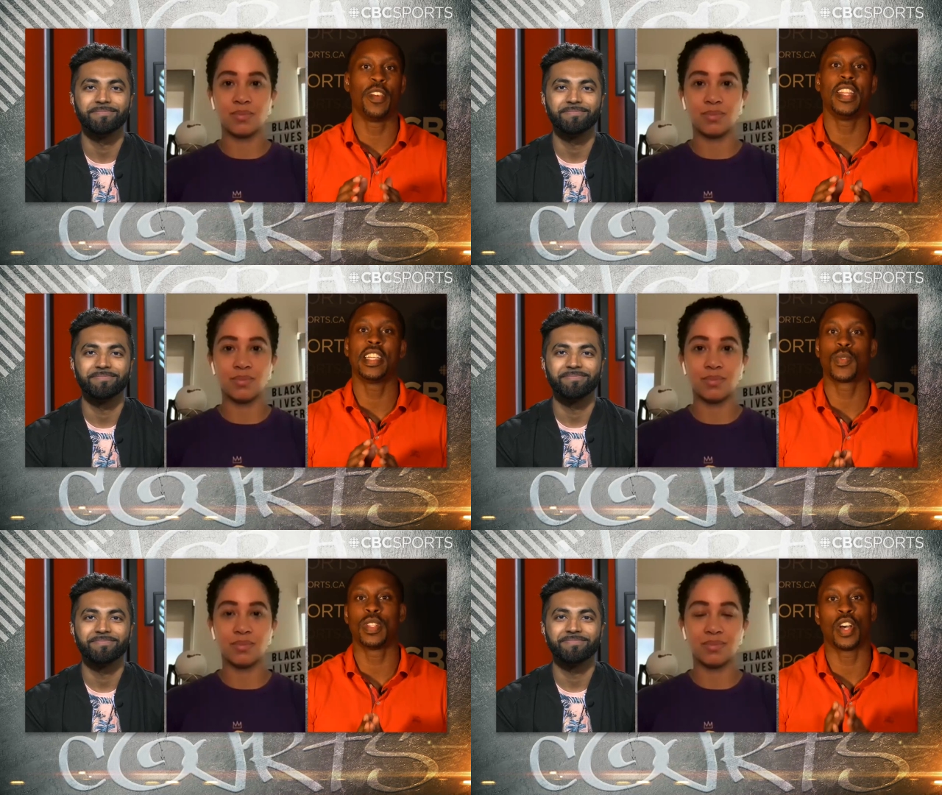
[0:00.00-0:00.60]
Speaker 1: V,
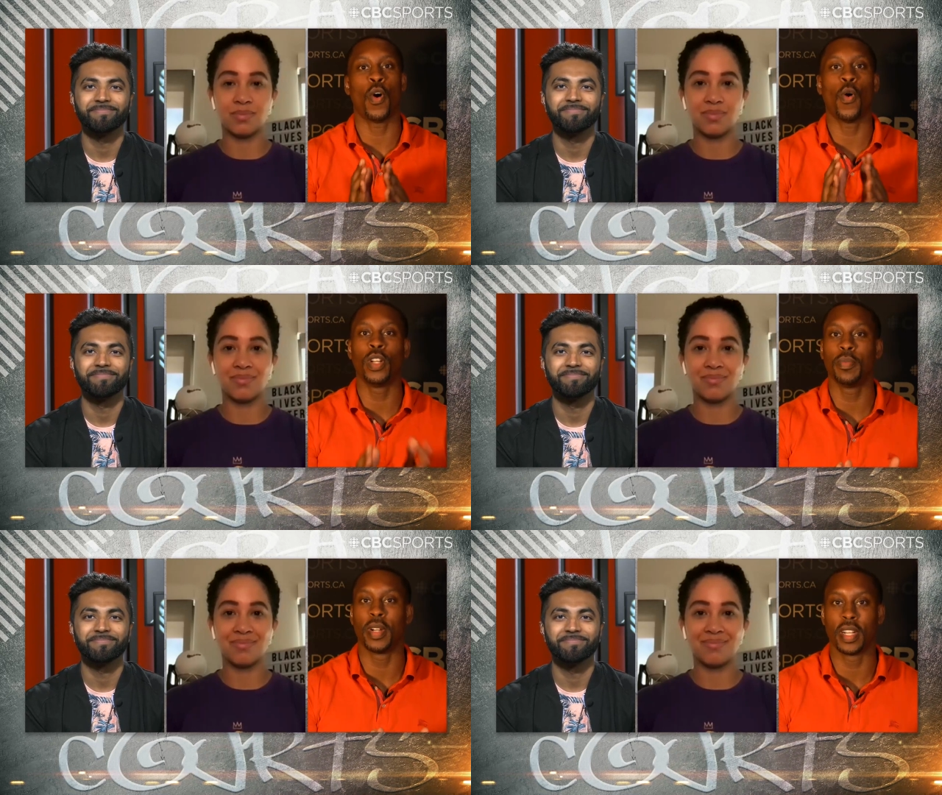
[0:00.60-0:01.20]
this one's an
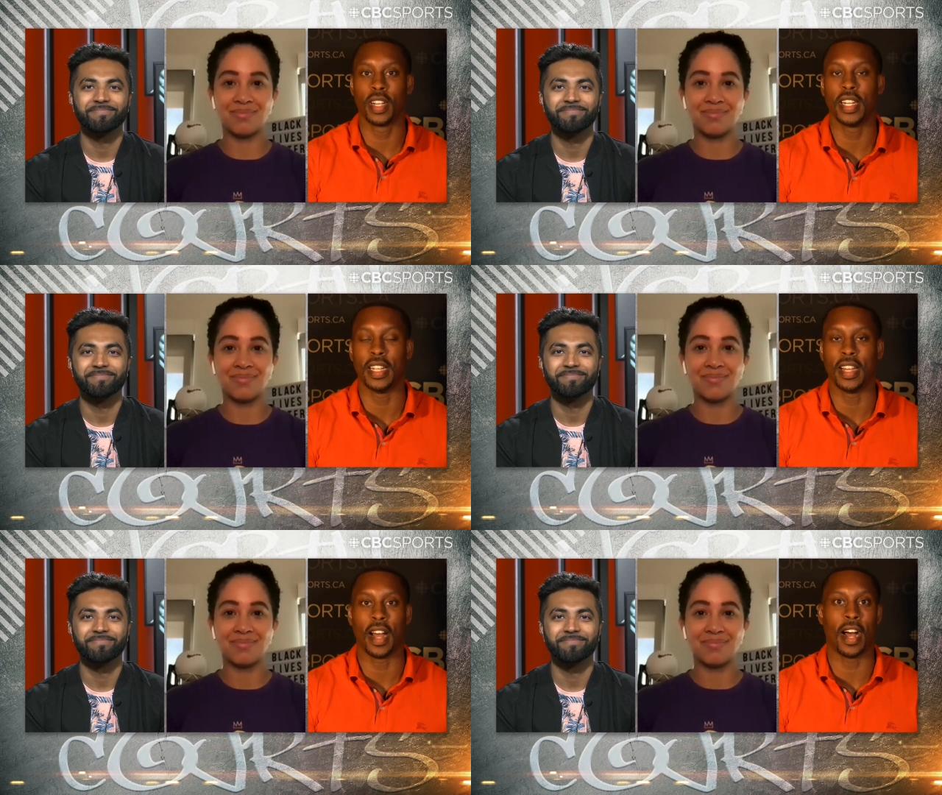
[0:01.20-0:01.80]
oldie but a
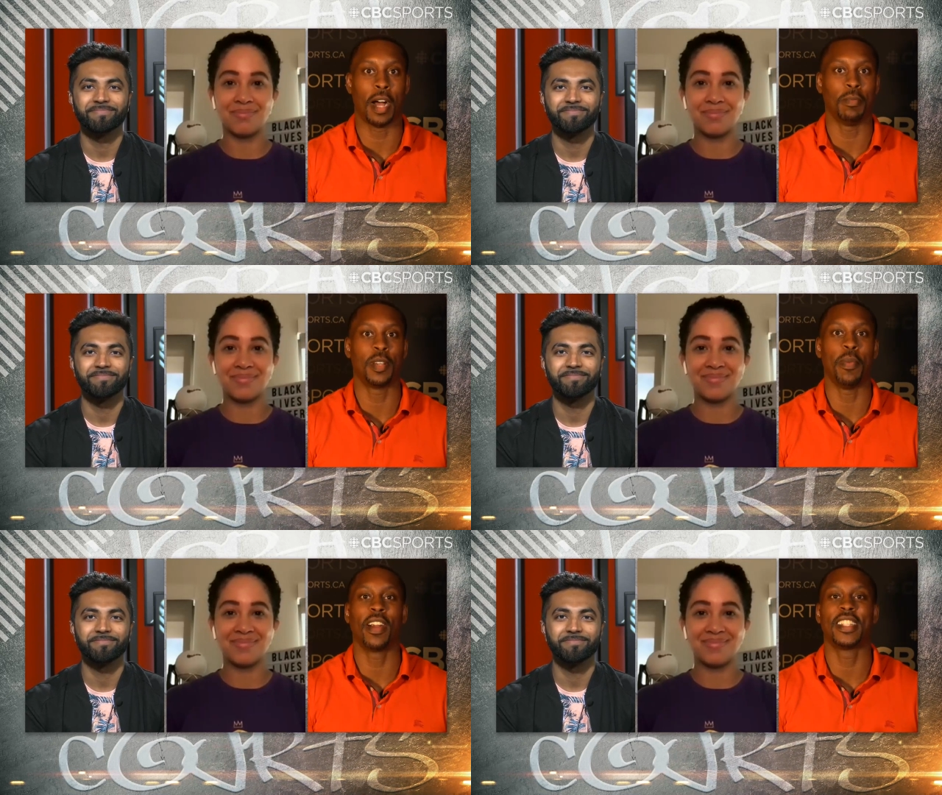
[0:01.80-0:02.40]
goodie. Um,
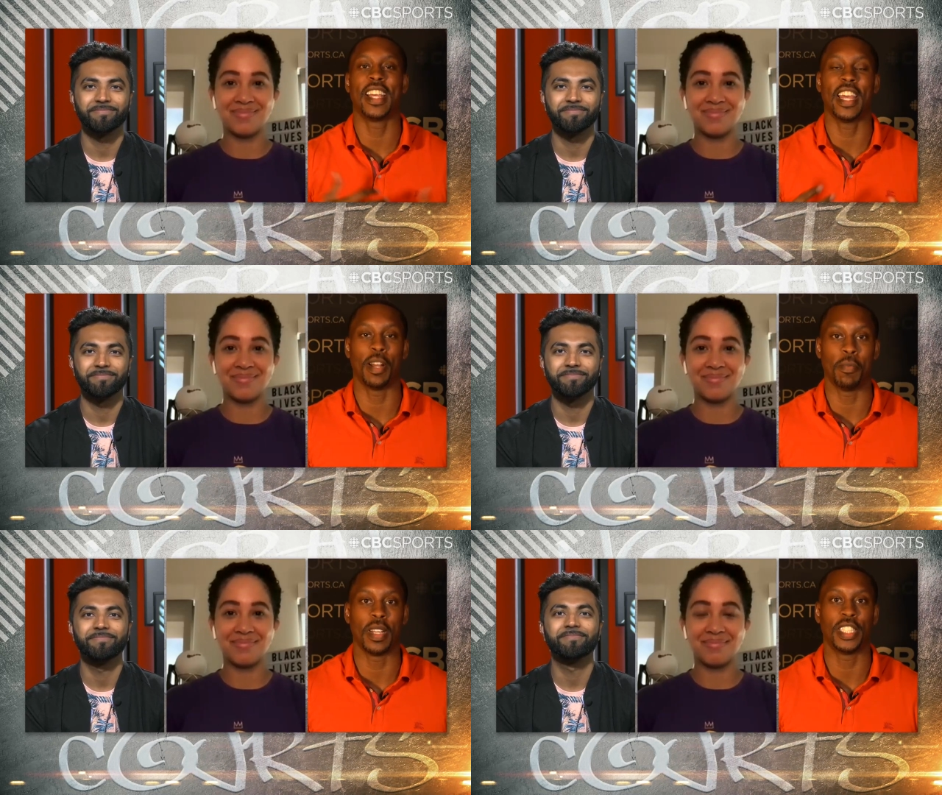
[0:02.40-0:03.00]
Tamara
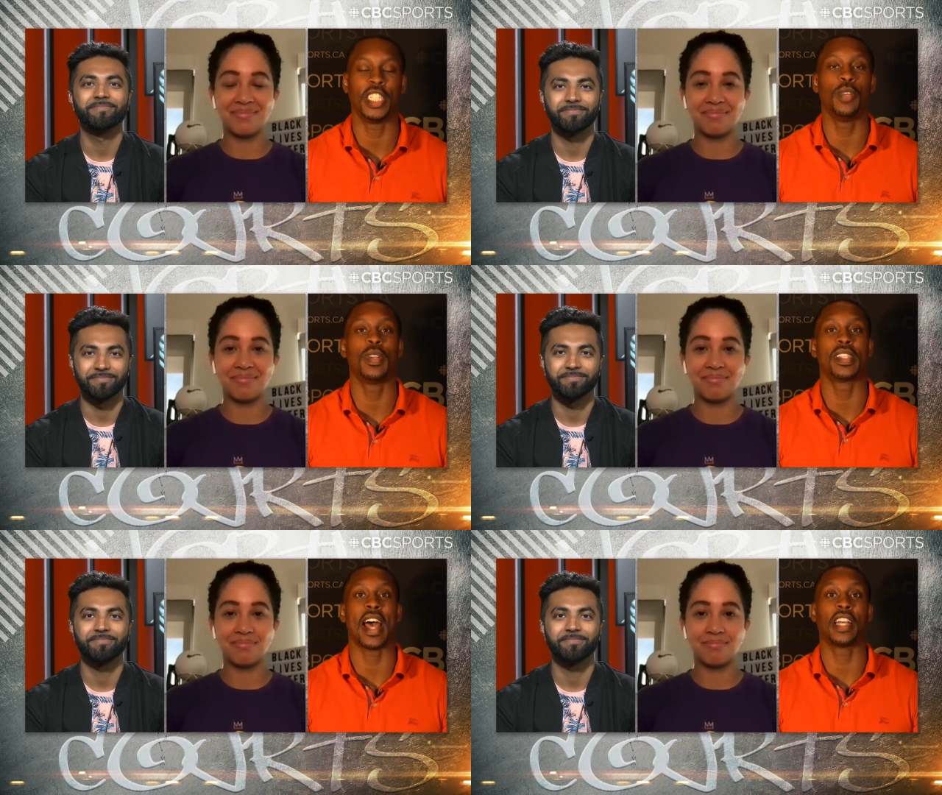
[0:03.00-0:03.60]
Tatham, she
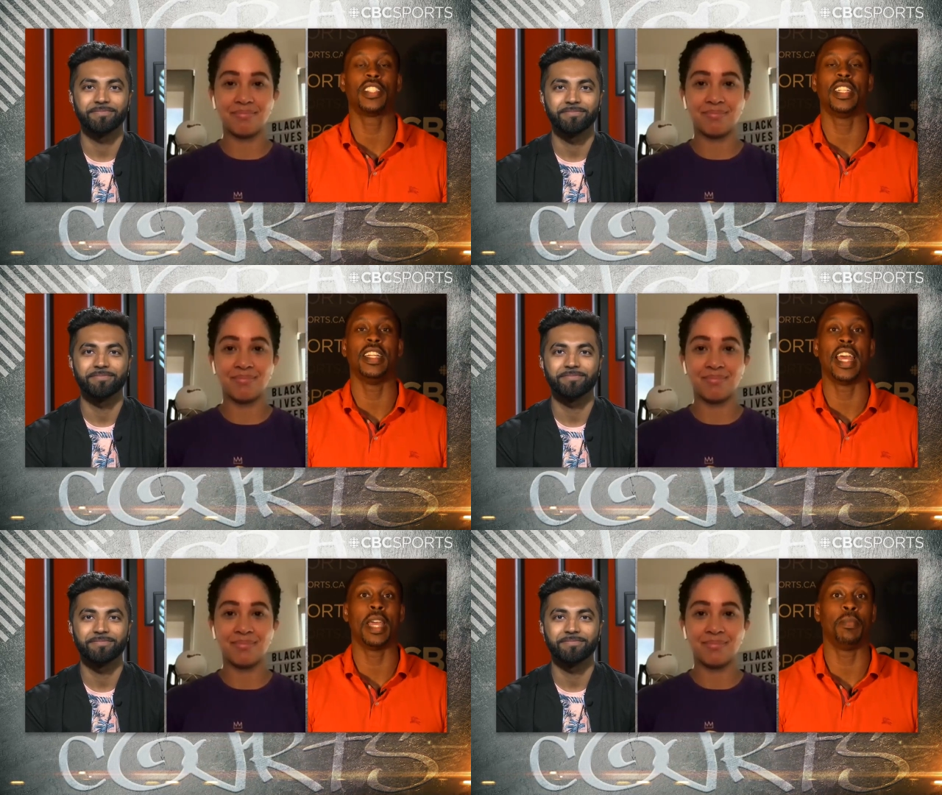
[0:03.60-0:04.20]
was actually
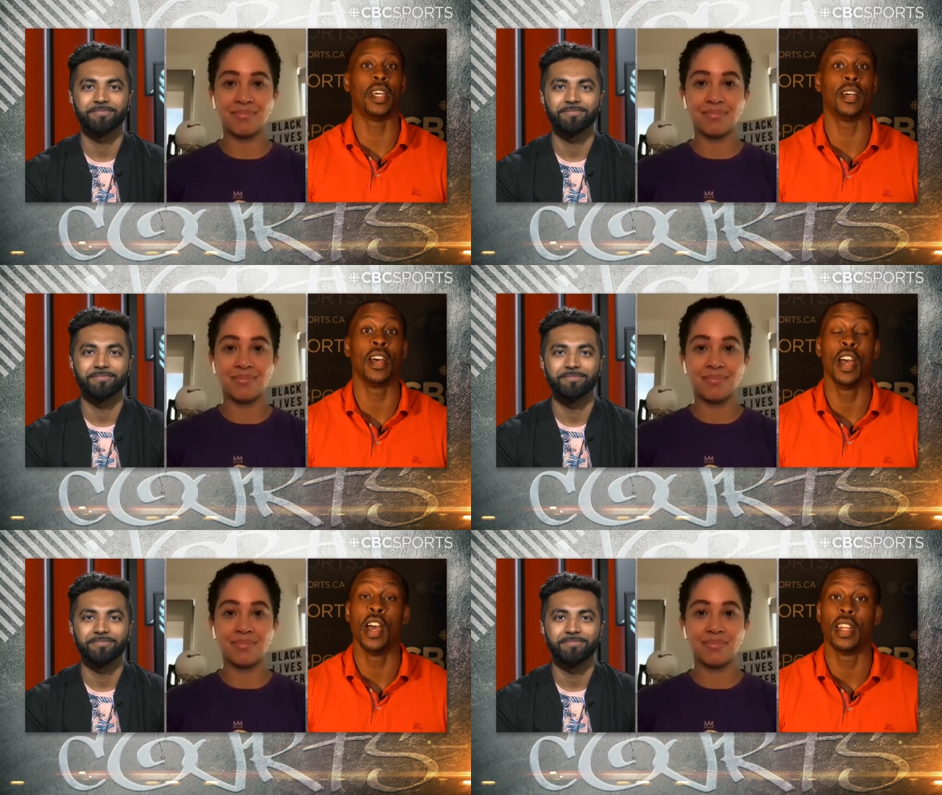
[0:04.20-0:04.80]
named the uh,
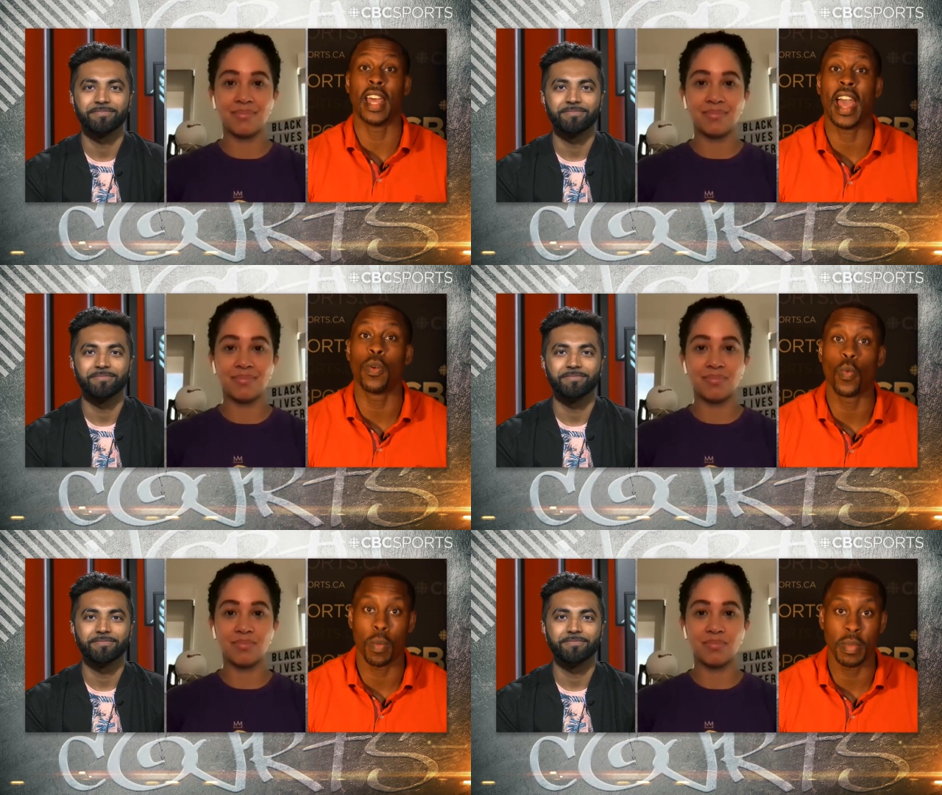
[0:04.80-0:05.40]
the
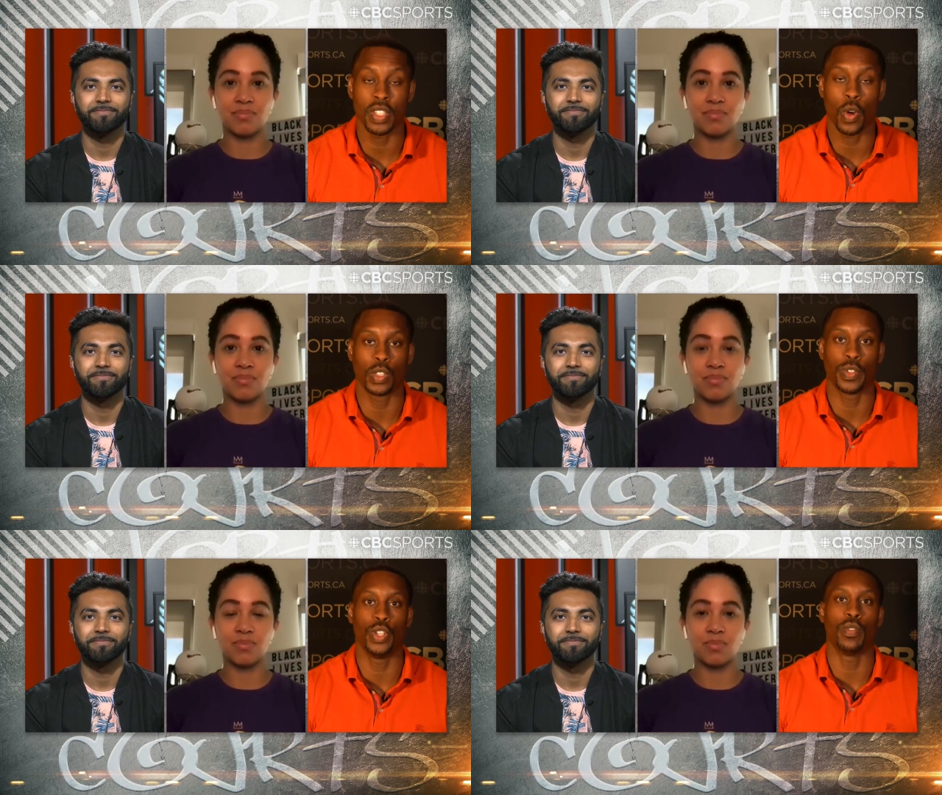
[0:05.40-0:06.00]
head women's
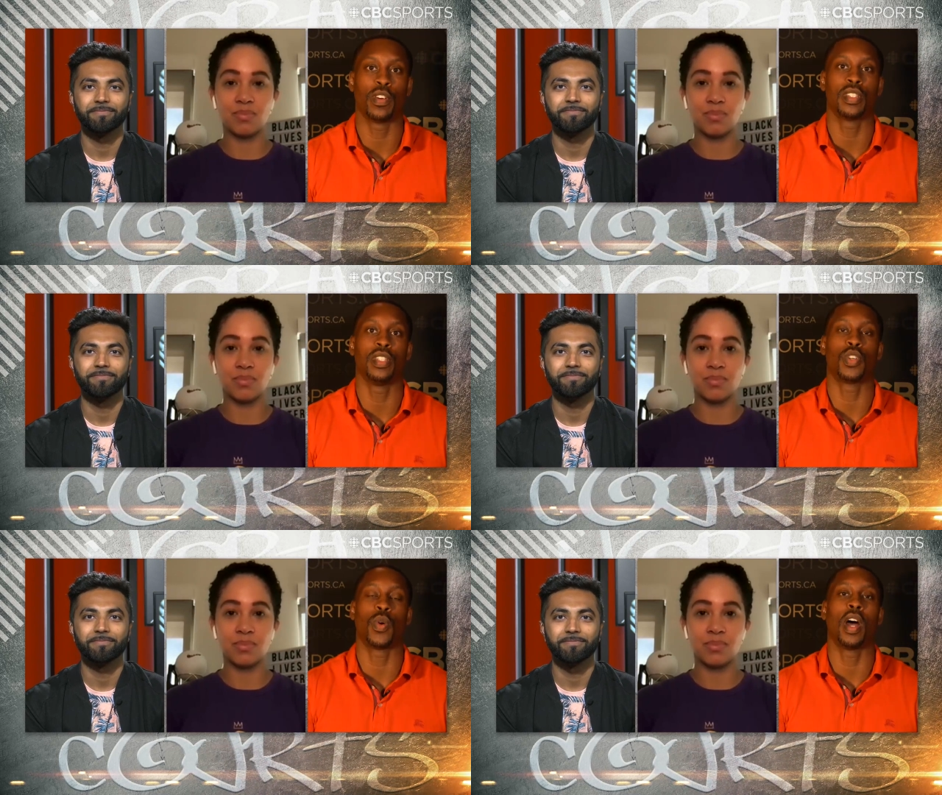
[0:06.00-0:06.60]
coach for
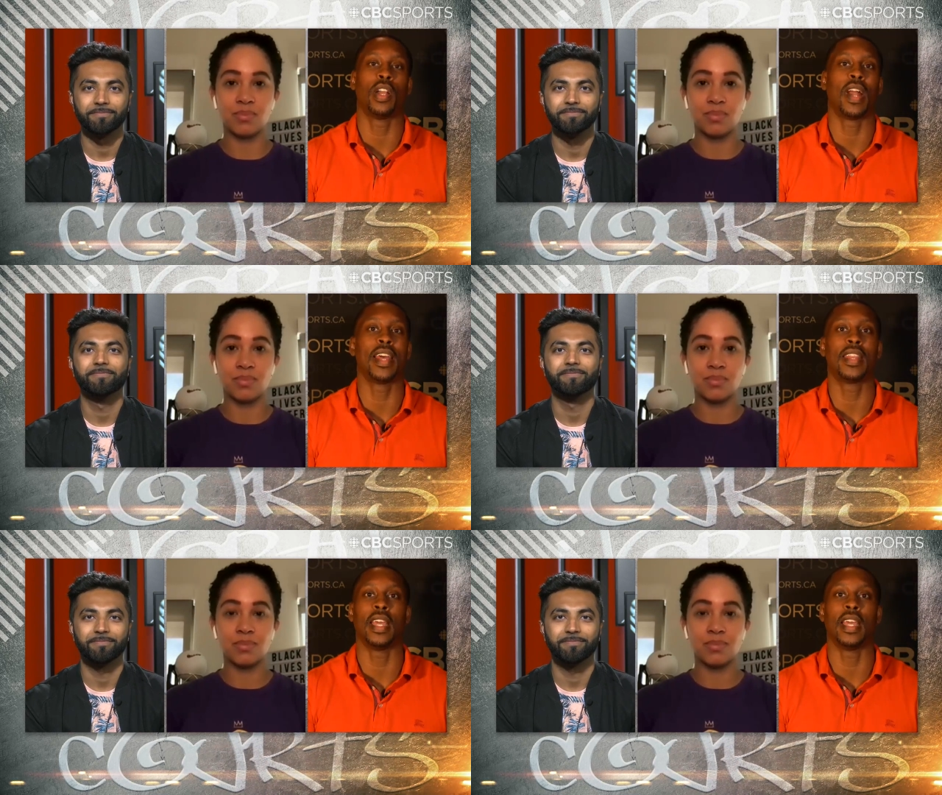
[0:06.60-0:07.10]
University of Toronto. And I